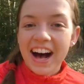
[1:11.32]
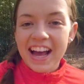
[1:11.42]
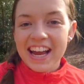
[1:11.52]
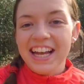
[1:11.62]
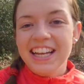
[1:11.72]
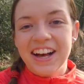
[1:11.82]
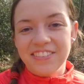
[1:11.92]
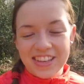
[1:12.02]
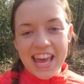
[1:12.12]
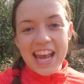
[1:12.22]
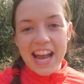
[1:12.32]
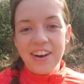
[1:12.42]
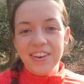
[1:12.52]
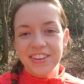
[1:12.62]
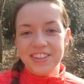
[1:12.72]
I love getting
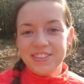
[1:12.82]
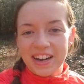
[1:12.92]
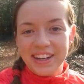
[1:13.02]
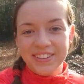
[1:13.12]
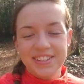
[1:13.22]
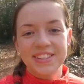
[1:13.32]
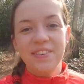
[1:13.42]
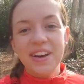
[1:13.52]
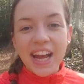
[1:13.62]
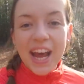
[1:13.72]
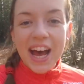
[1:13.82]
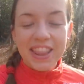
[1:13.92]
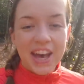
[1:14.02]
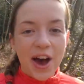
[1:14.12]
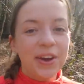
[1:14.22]
out on the trails. So when I
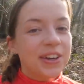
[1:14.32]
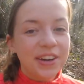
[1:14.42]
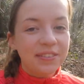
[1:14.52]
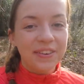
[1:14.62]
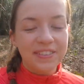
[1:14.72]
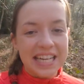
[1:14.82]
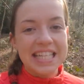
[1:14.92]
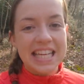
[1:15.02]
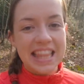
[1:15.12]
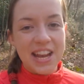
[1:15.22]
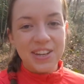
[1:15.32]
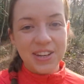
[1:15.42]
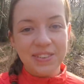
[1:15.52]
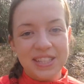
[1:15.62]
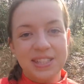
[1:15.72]
heard that Hoka were releasing their
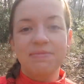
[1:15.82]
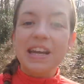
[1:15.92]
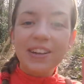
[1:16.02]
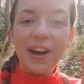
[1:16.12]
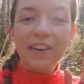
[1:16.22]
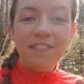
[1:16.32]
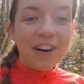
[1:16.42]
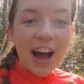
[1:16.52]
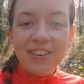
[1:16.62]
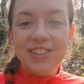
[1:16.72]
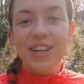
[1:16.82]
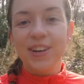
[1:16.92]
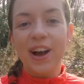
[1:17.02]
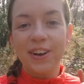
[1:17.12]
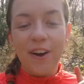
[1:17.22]
new Speed Goat 5
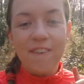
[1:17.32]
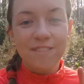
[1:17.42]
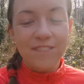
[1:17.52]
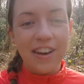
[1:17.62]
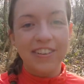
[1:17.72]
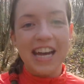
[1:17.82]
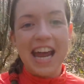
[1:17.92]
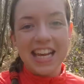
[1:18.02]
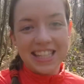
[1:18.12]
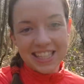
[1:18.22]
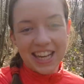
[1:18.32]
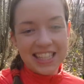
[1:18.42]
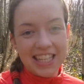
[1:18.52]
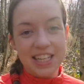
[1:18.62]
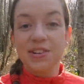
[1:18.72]
shoe, I got very
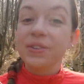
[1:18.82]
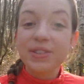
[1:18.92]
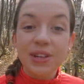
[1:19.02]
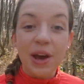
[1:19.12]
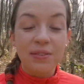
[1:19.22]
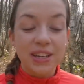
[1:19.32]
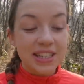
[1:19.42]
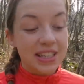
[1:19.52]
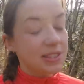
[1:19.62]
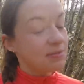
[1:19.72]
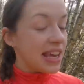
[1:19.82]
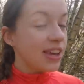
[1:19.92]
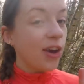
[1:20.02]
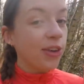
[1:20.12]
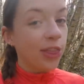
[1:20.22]
excited. Also, because the
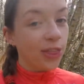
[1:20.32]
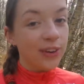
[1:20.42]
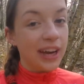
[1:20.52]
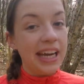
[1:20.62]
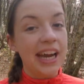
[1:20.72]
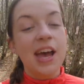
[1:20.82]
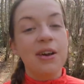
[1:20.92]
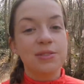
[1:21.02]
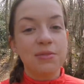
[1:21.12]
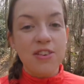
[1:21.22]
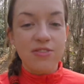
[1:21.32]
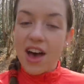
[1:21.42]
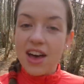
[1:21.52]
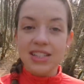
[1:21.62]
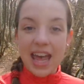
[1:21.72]
Speed Goat 3 was my
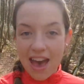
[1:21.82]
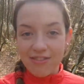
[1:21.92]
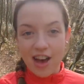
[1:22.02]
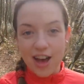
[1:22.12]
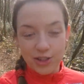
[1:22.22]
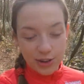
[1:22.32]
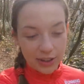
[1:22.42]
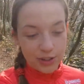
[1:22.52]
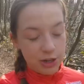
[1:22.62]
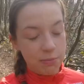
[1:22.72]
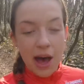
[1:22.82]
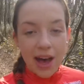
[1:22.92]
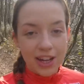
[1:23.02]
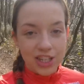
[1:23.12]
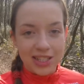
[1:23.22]
first ever trail shoe
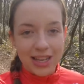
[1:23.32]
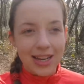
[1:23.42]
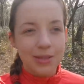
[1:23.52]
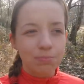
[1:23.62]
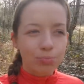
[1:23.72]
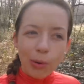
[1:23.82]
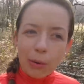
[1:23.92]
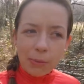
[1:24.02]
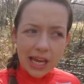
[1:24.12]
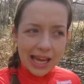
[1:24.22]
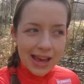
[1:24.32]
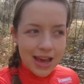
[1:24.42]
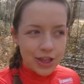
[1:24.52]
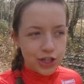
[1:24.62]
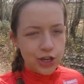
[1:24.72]
purchase and is probably
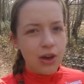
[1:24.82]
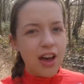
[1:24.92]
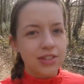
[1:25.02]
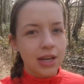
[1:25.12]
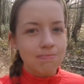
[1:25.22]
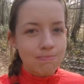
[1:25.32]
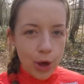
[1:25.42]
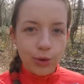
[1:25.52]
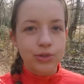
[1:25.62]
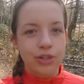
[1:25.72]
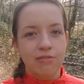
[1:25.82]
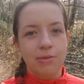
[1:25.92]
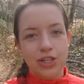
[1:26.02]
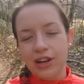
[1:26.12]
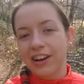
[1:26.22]
the shoe that I've done most of
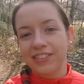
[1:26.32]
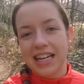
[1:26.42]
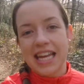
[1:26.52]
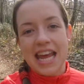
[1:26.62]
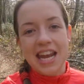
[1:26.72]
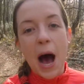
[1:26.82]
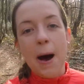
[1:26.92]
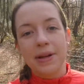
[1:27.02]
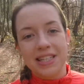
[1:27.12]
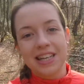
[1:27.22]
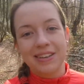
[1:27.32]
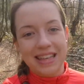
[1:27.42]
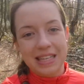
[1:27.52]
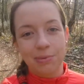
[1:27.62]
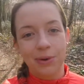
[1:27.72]
my trail running in up until
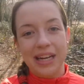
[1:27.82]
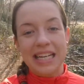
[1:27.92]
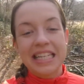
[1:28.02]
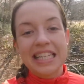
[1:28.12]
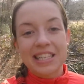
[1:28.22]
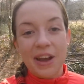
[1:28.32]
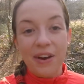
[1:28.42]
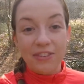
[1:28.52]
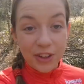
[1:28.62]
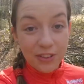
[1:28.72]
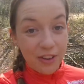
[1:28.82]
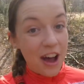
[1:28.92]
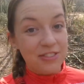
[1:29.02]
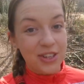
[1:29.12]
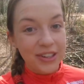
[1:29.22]
this point. So I've got the
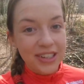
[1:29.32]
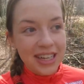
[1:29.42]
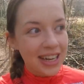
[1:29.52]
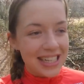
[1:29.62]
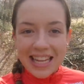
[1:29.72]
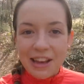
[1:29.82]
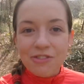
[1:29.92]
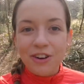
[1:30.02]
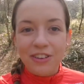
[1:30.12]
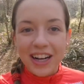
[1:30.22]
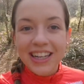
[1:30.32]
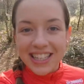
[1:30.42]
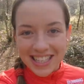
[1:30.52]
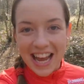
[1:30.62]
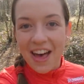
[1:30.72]
5s on, let's take them for a run
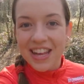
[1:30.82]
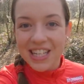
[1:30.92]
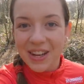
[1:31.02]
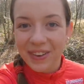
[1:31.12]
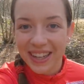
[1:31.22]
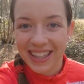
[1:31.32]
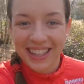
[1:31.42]
and see how they do.